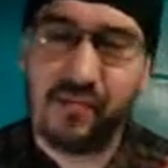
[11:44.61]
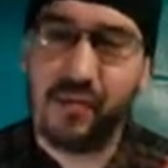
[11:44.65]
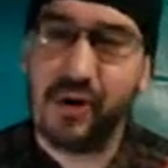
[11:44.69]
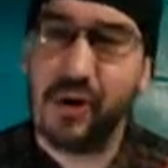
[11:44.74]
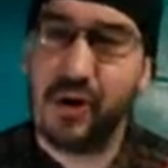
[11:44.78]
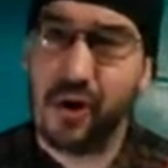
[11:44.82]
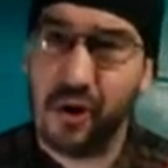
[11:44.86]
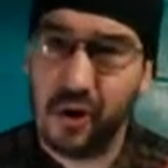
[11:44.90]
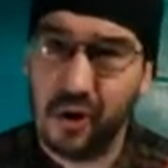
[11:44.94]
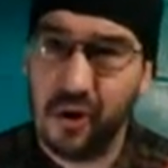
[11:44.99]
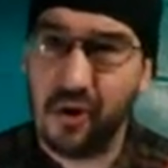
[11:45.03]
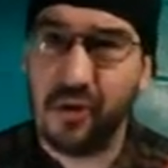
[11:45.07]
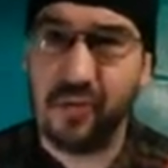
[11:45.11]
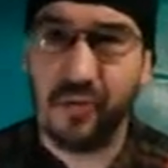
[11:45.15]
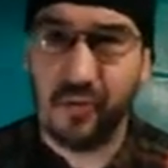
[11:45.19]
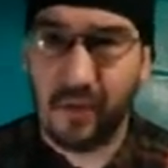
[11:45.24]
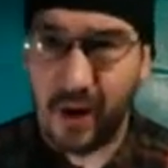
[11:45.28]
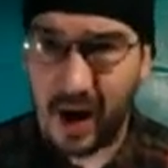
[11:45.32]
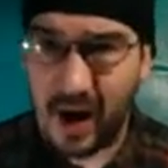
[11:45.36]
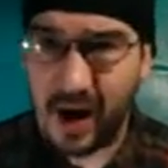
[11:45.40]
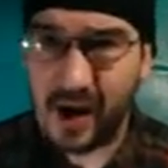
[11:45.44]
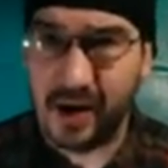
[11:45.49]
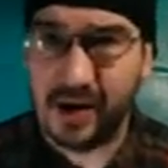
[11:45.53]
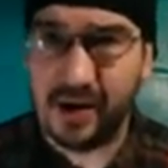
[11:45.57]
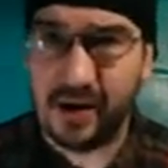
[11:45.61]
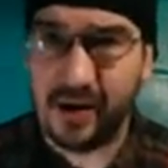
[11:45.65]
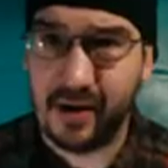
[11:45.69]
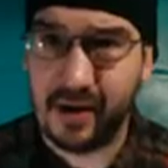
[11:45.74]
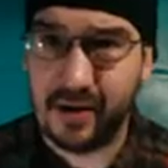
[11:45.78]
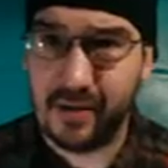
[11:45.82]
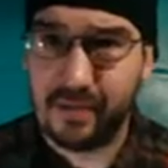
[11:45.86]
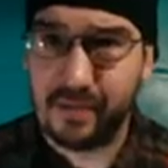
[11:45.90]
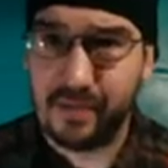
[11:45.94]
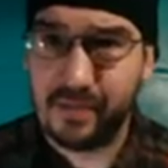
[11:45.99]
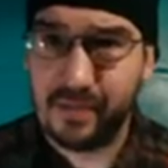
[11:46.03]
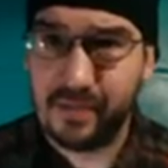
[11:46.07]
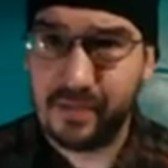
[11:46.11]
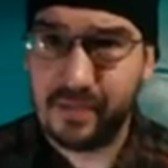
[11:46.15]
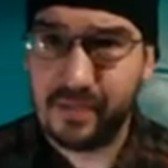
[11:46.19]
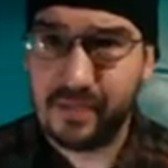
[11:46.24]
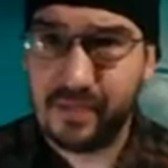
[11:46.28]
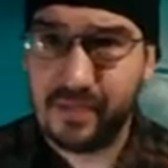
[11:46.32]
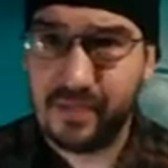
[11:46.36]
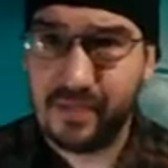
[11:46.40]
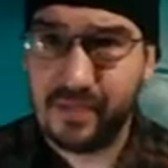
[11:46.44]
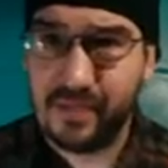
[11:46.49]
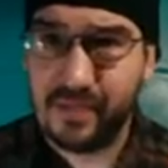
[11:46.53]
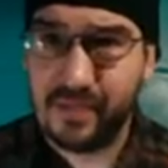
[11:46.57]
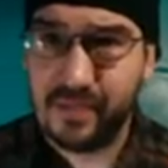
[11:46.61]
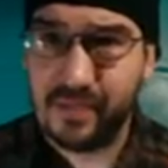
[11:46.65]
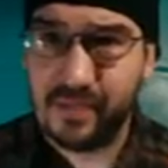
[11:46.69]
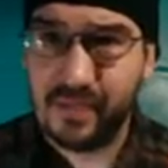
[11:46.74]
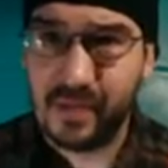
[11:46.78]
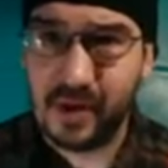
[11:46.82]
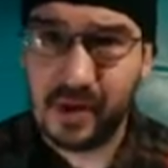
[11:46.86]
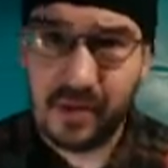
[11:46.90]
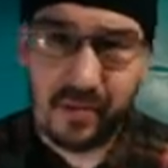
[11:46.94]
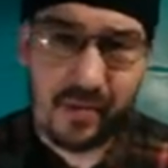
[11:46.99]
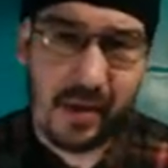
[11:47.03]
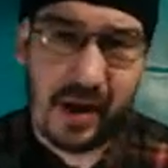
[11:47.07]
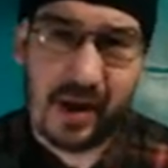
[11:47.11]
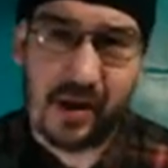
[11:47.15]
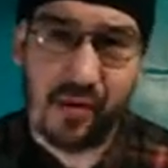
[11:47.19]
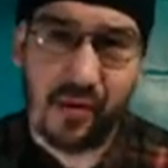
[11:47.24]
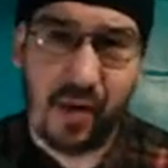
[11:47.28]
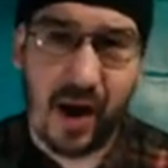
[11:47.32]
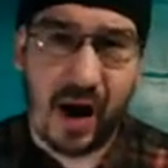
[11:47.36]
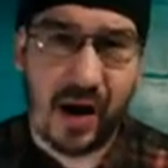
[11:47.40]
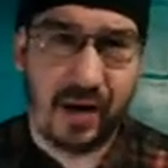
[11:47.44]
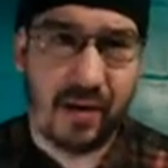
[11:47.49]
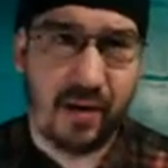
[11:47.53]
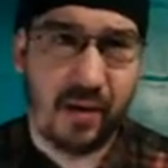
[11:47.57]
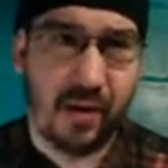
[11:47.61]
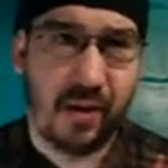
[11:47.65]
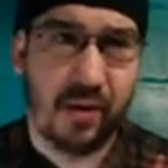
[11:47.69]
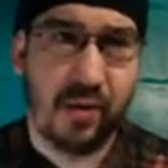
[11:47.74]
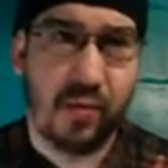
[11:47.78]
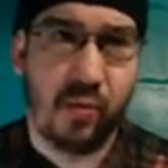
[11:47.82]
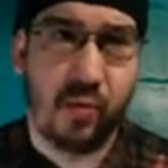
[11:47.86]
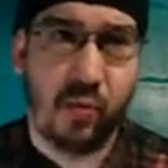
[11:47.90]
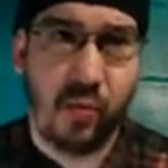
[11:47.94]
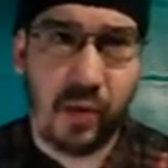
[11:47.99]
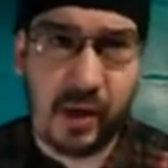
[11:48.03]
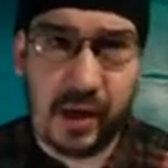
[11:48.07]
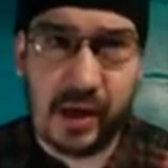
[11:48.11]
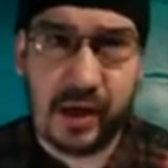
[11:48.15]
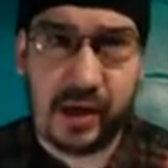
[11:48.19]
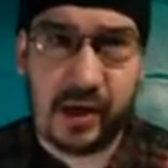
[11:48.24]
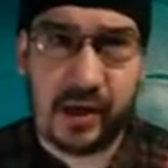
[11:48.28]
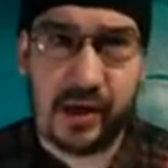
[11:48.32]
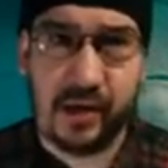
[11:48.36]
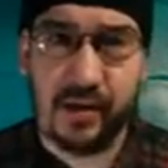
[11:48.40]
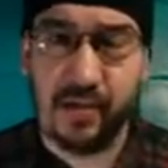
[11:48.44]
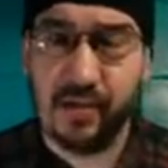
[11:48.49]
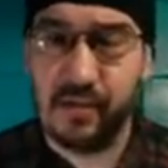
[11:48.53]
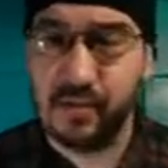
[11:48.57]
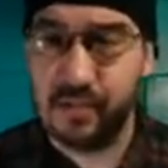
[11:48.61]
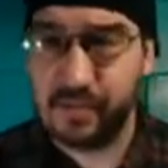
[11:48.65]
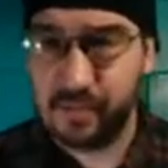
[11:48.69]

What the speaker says: would hurt Ronda. It'd make Ronda look weak.